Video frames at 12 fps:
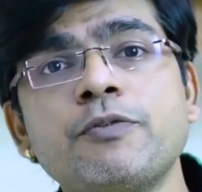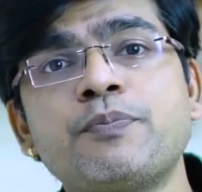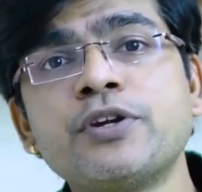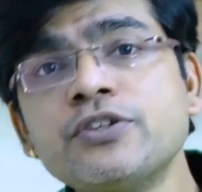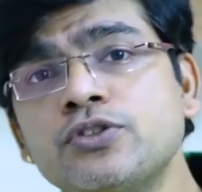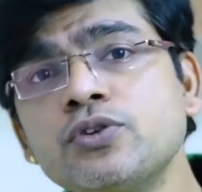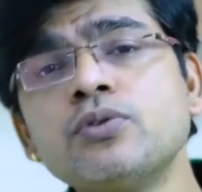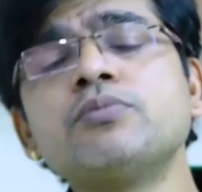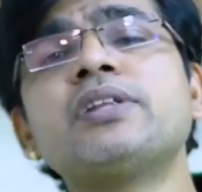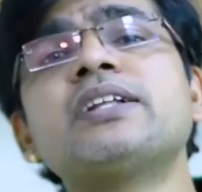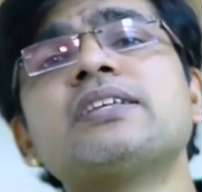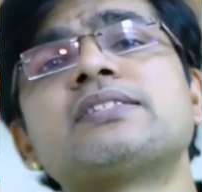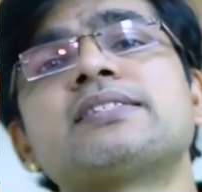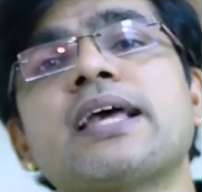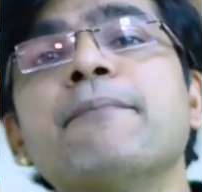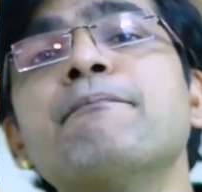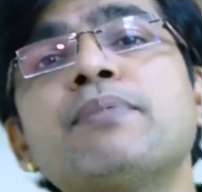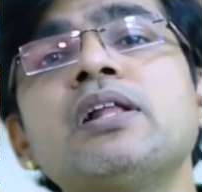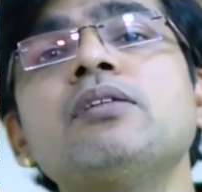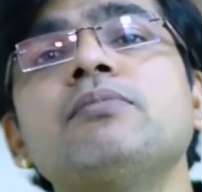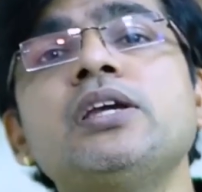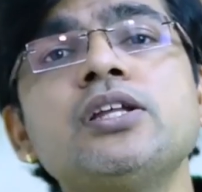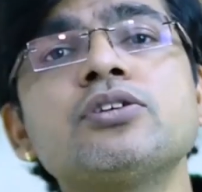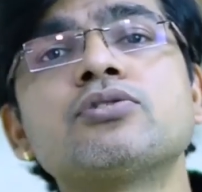We presume that the sample
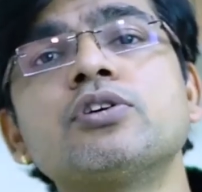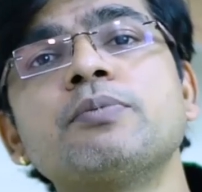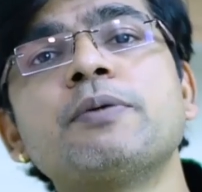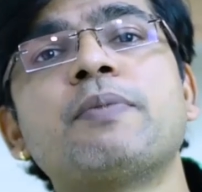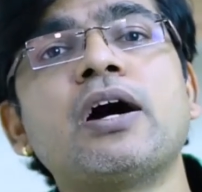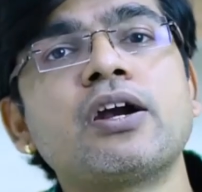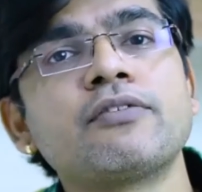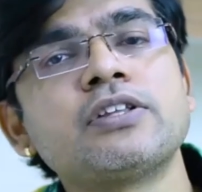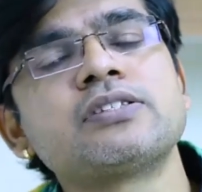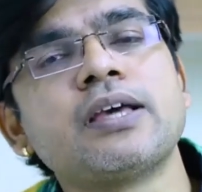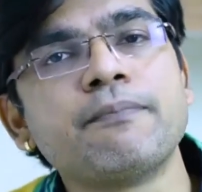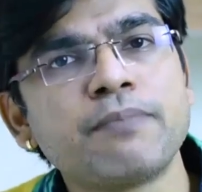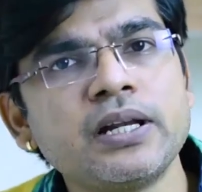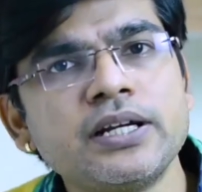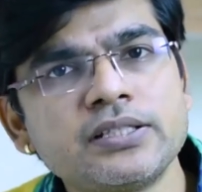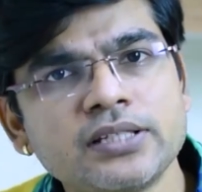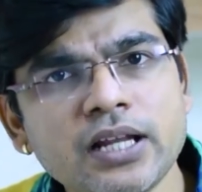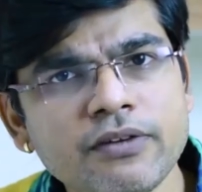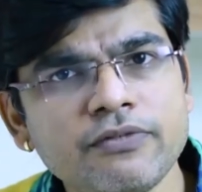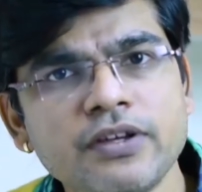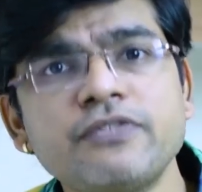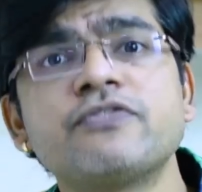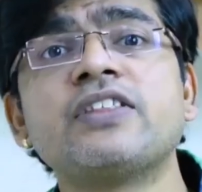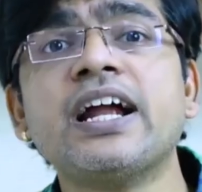mean could be part of the sample itself.
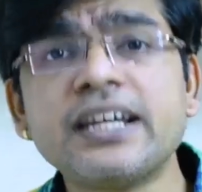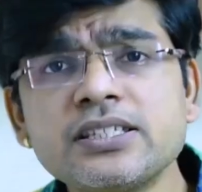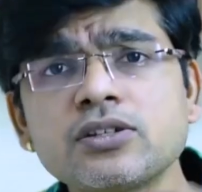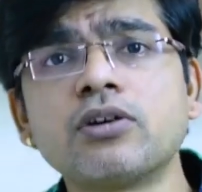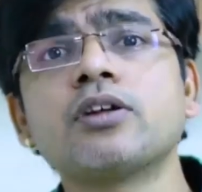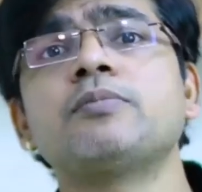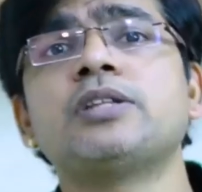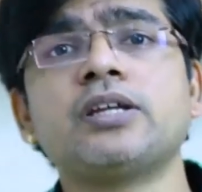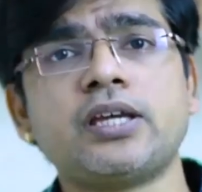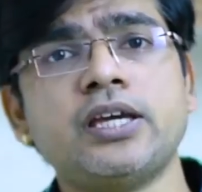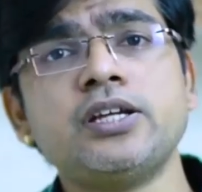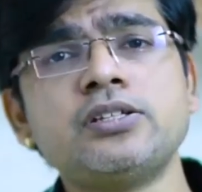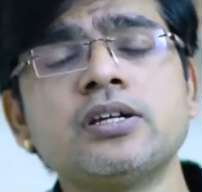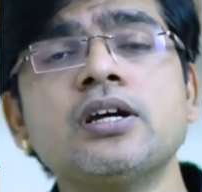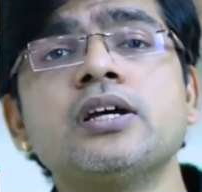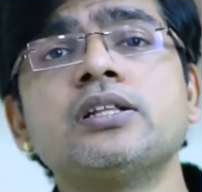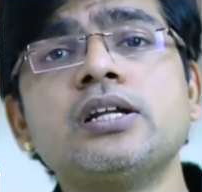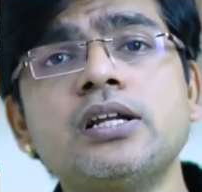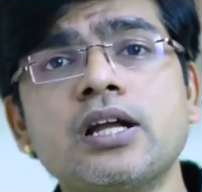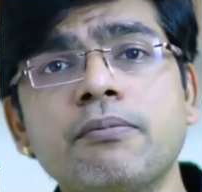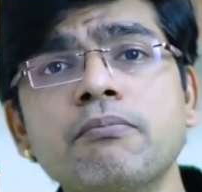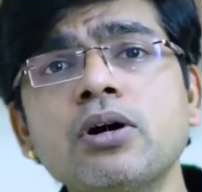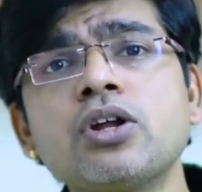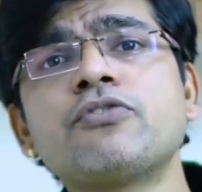If that is going to be the case, the
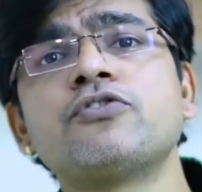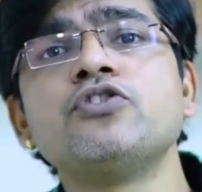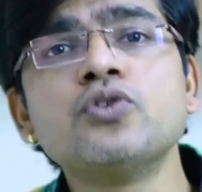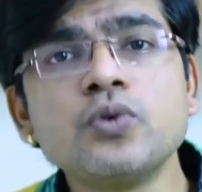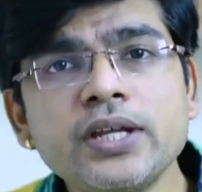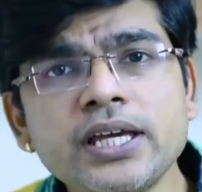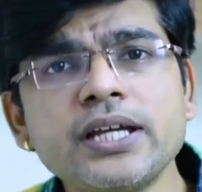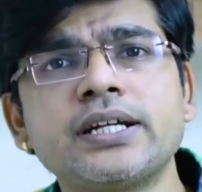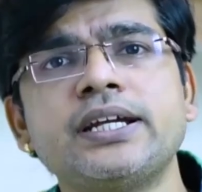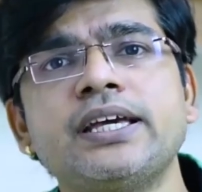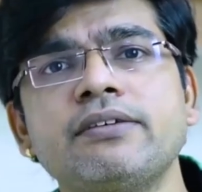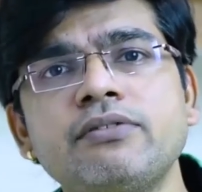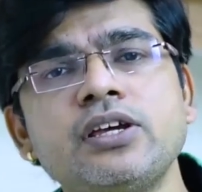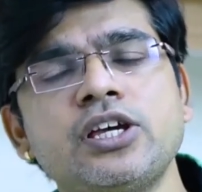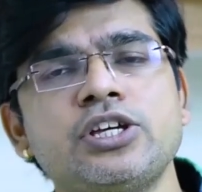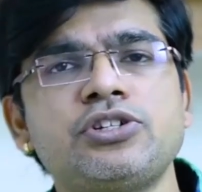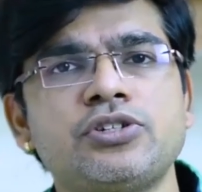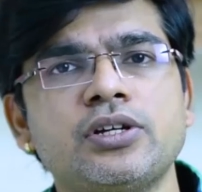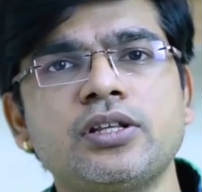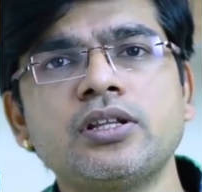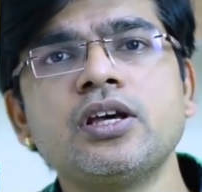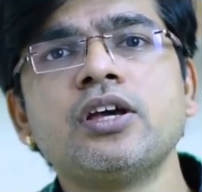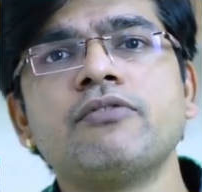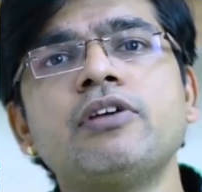number of unique
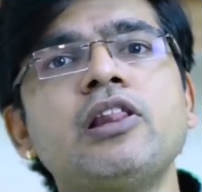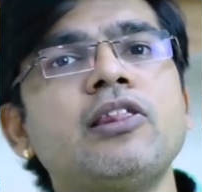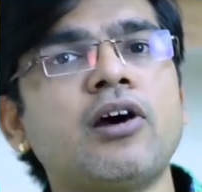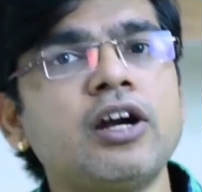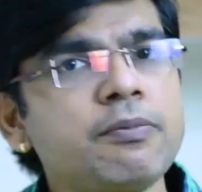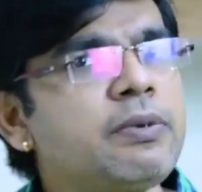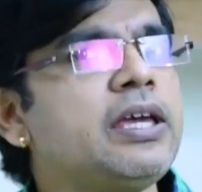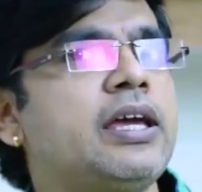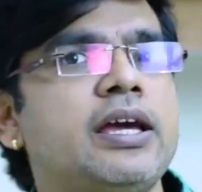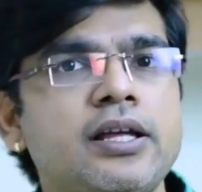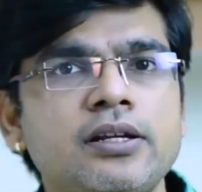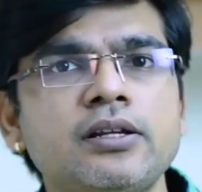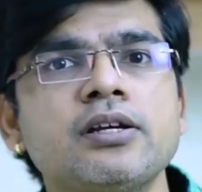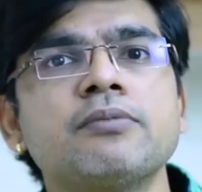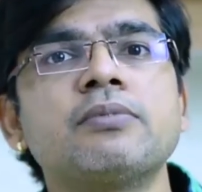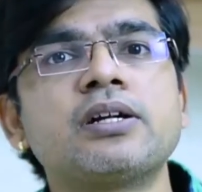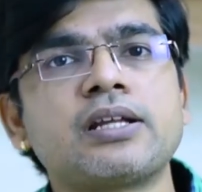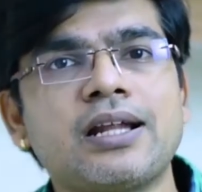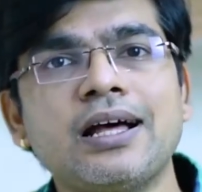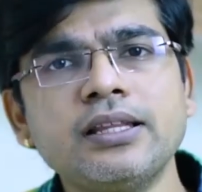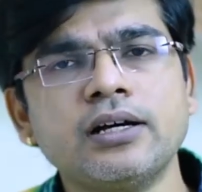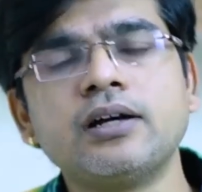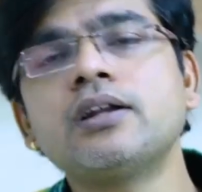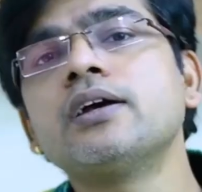deviation will not be n, but
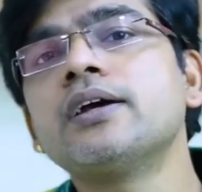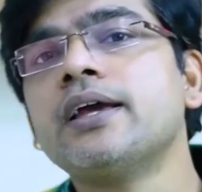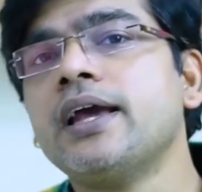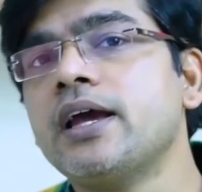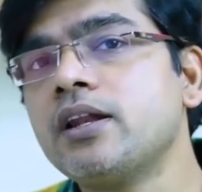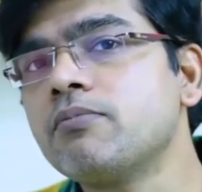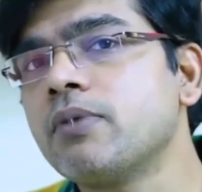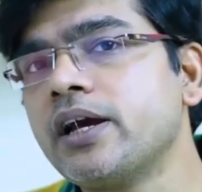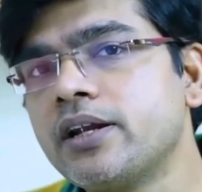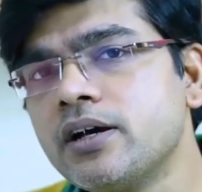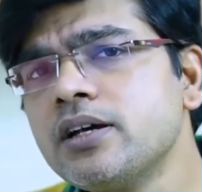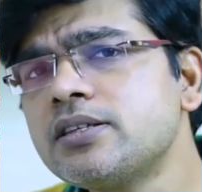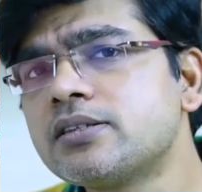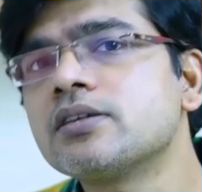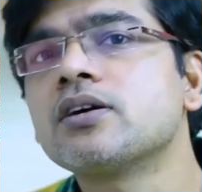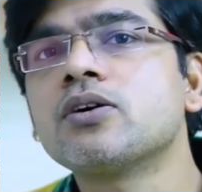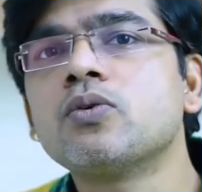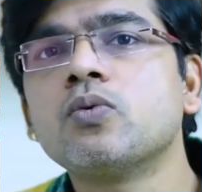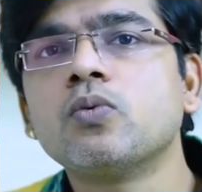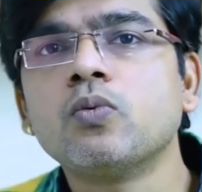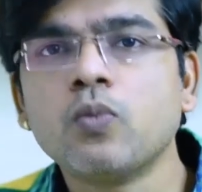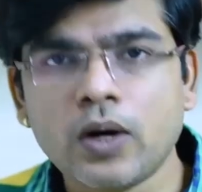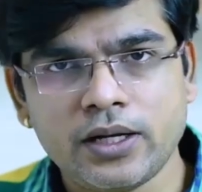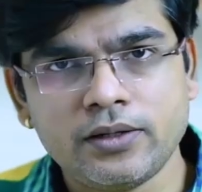rather n minus
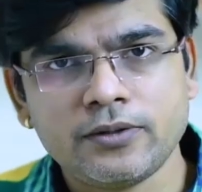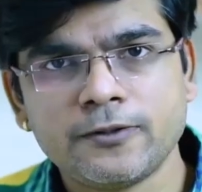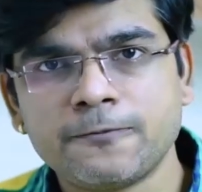1.